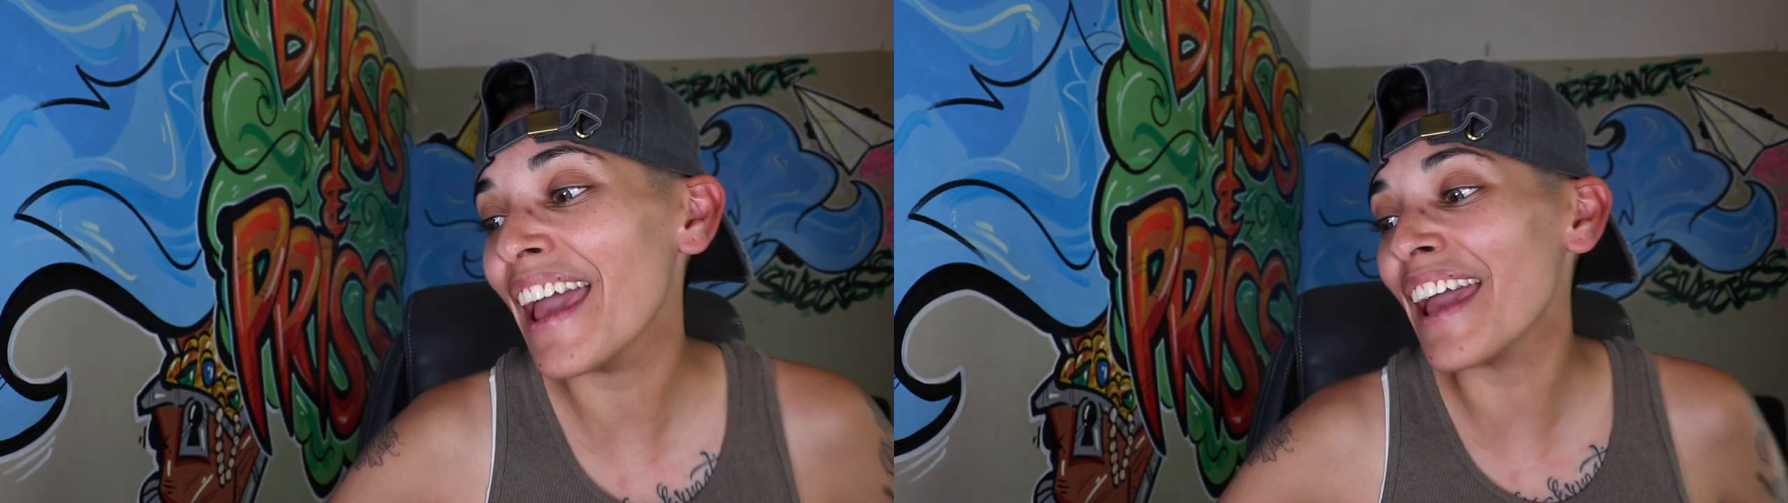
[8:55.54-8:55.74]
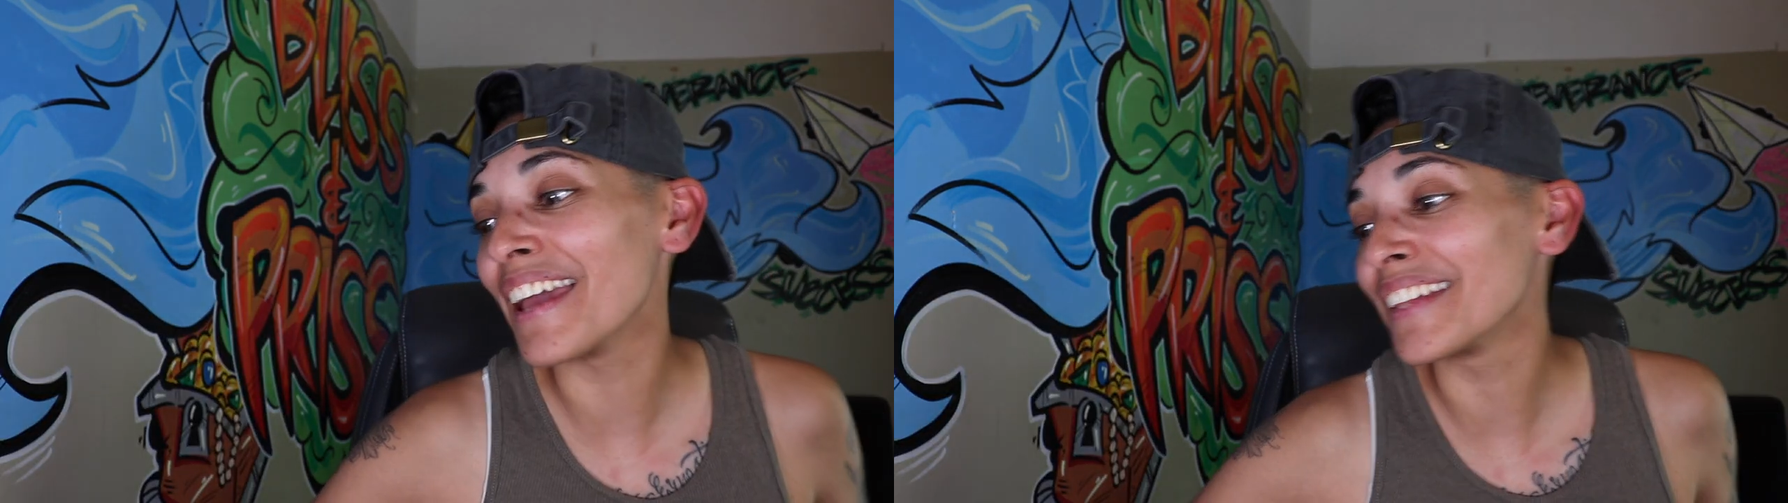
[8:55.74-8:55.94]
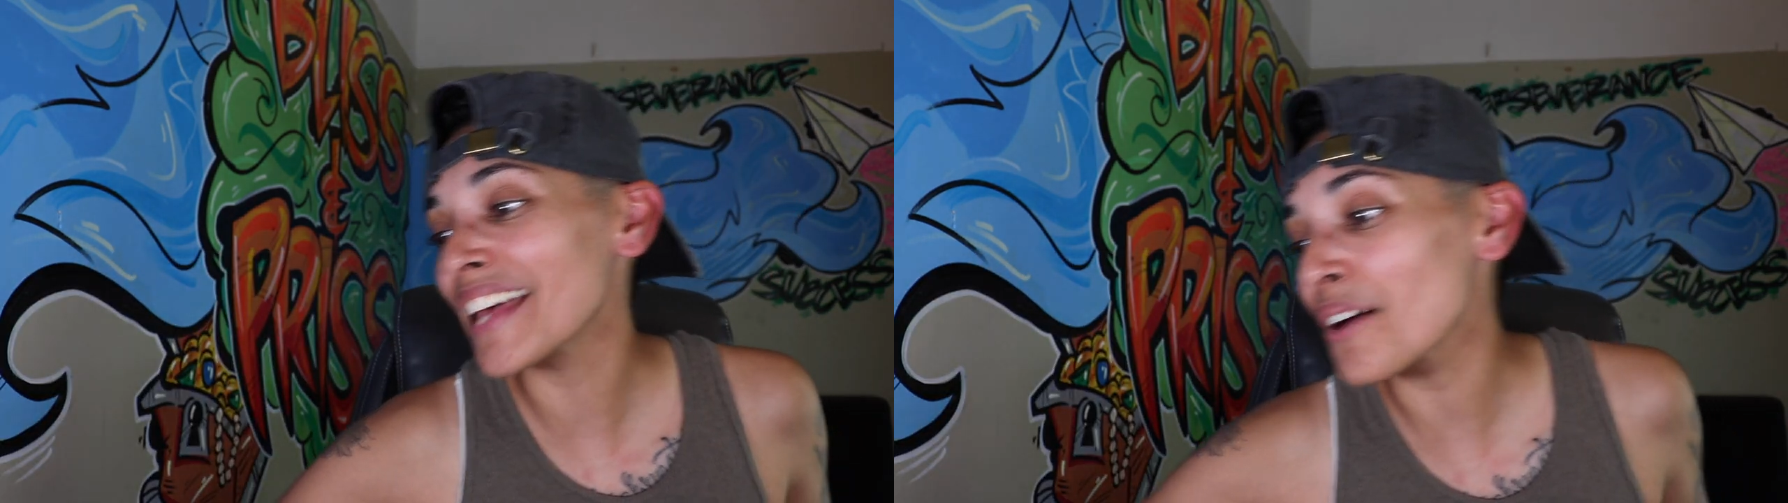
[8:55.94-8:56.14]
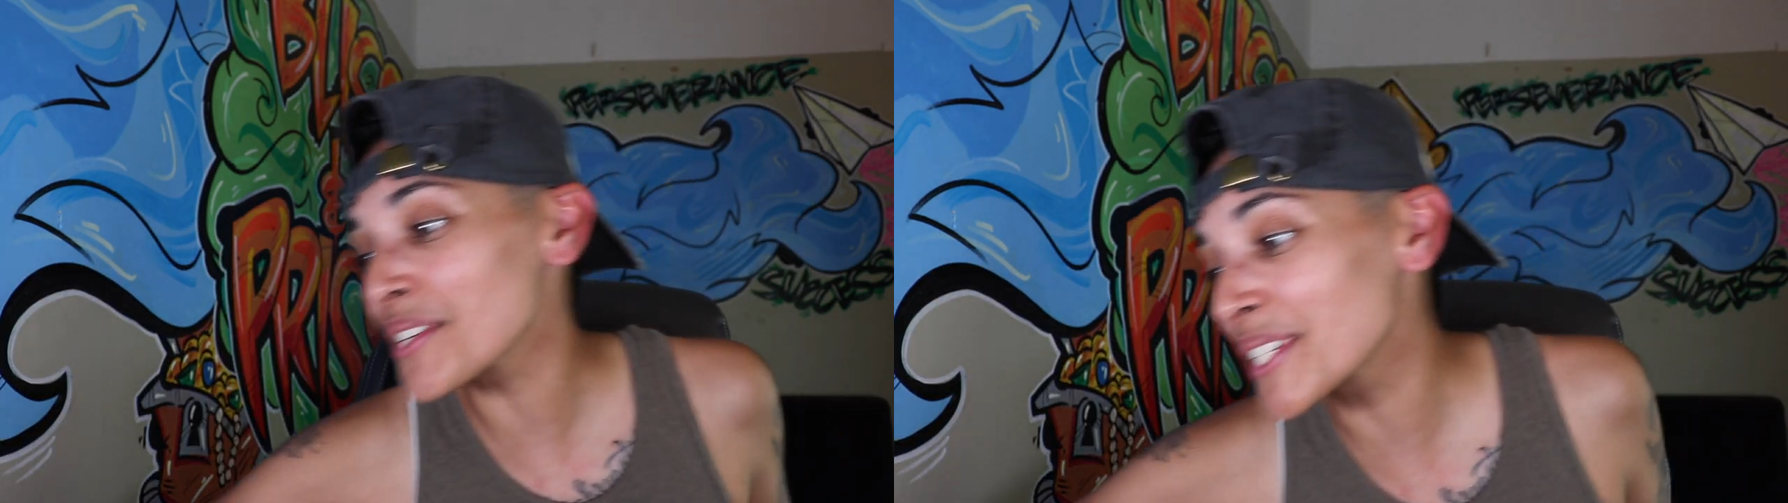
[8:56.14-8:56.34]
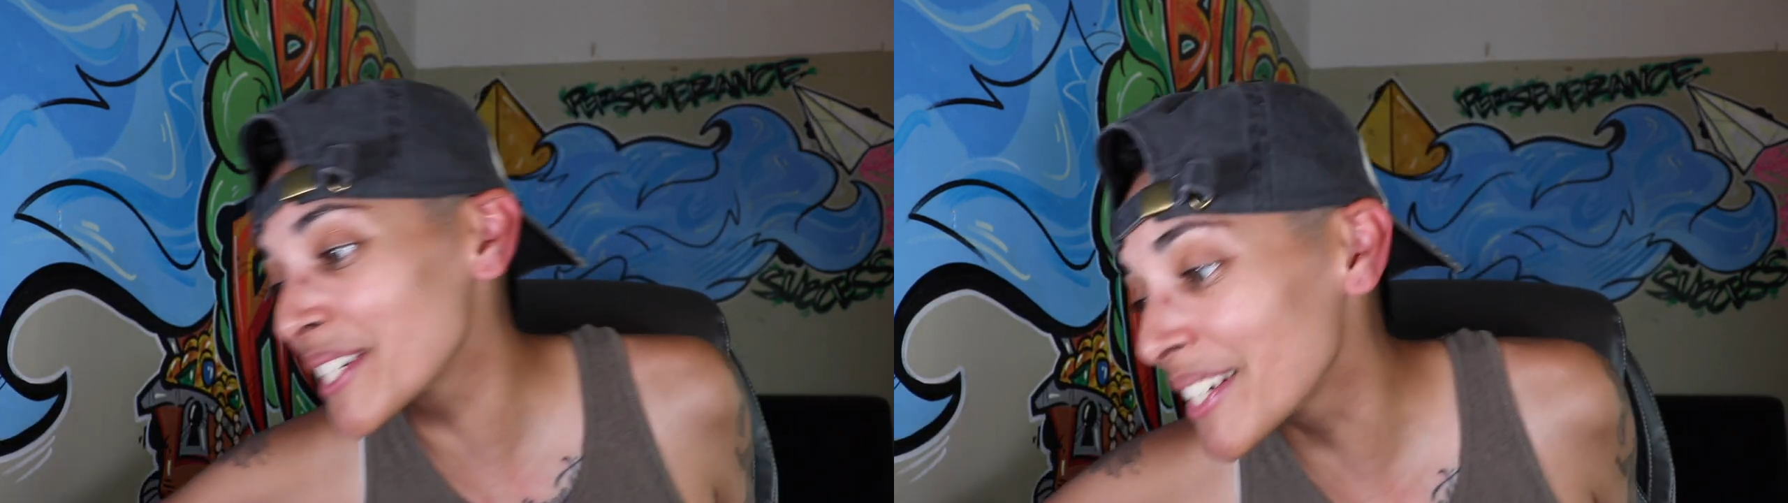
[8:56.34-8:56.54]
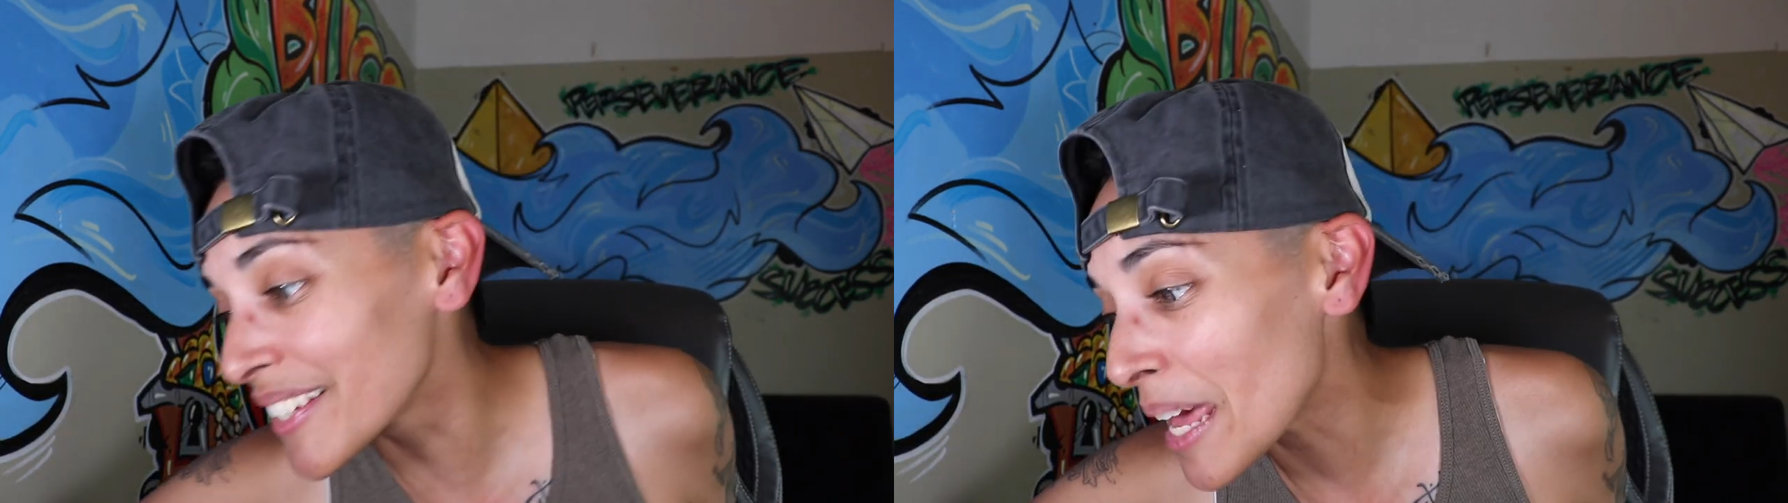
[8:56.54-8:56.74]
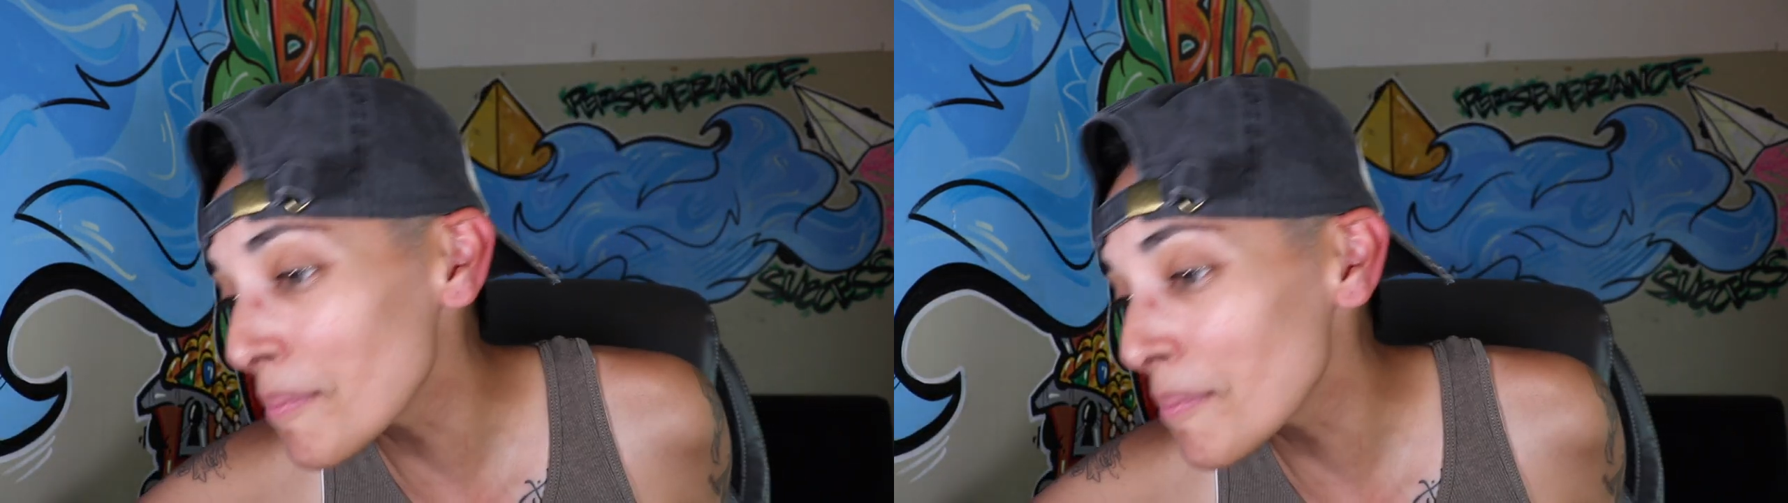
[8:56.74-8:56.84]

hey, that was good.